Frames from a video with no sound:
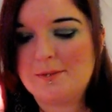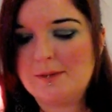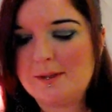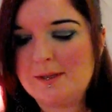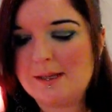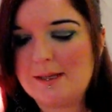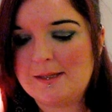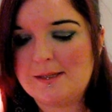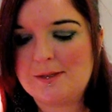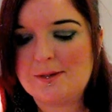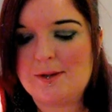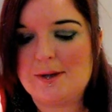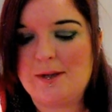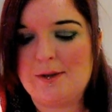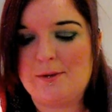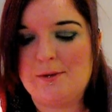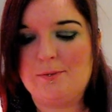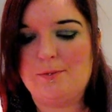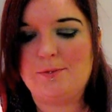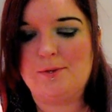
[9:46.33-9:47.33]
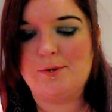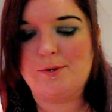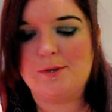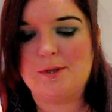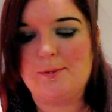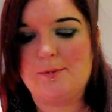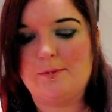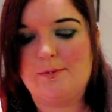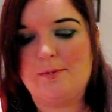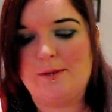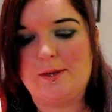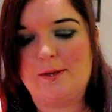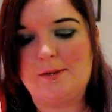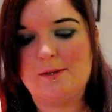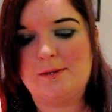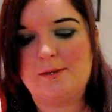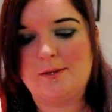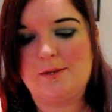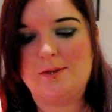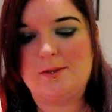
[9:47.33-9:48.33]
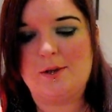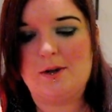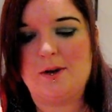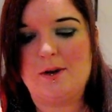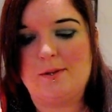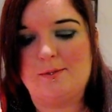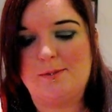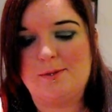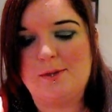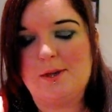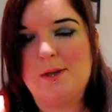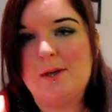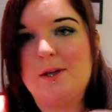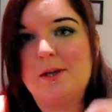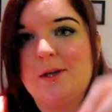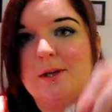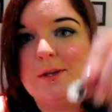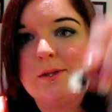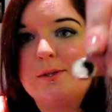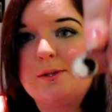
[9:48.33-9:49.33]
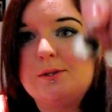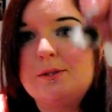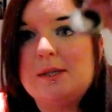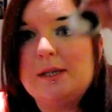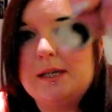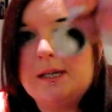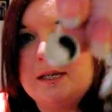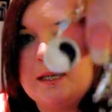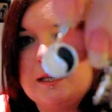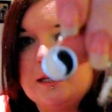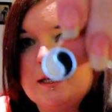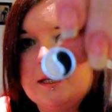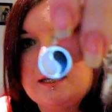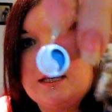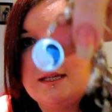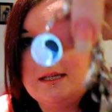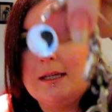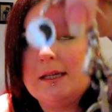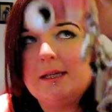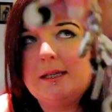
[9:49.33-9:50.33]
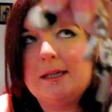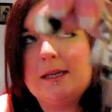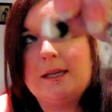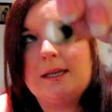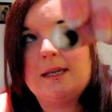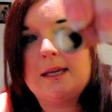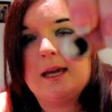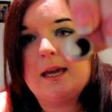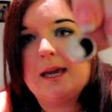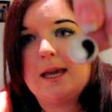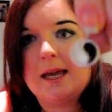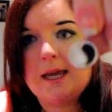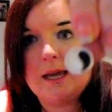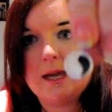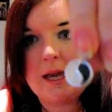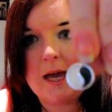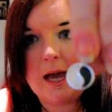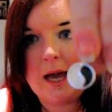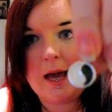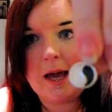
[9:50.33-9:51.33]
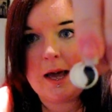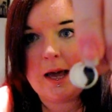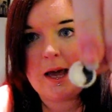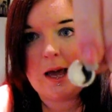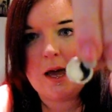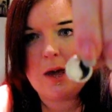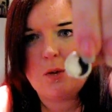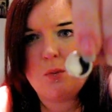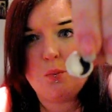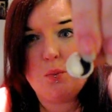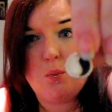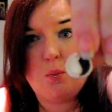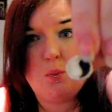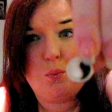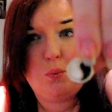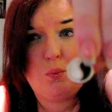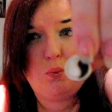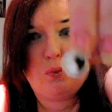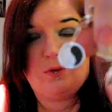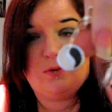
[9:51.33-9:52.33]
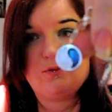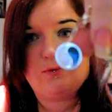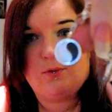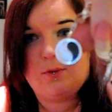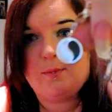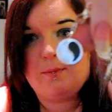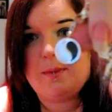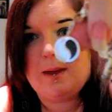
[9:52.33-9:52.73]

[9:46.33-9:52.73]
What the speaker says: Let's try and go through some of these charms. So the Yin Yang was from